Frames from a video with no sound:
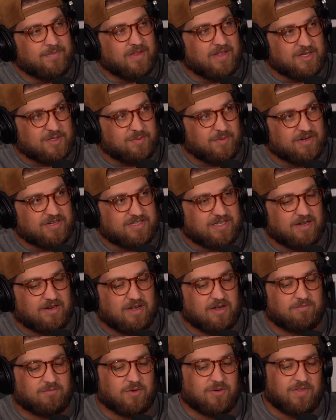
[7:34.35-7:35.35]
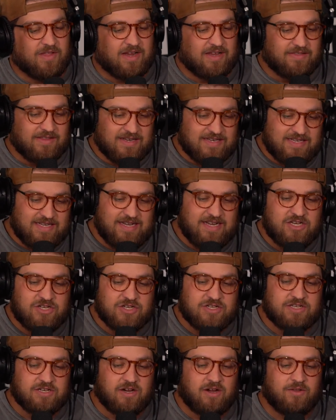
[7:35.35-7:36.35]
experience that comfort, they can then teach
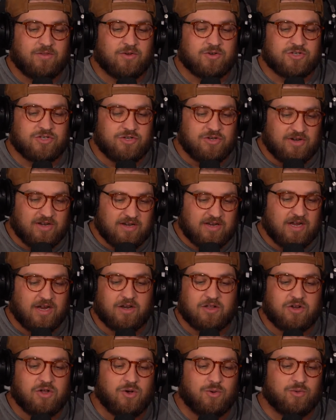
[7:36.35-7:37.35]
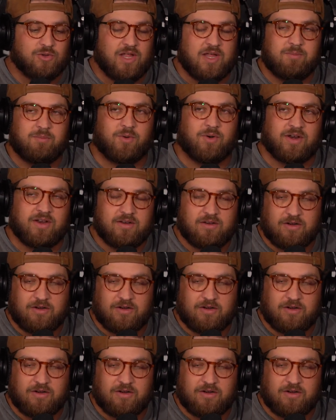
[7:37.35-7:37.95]
it to others, and you can kind of co-labor in it.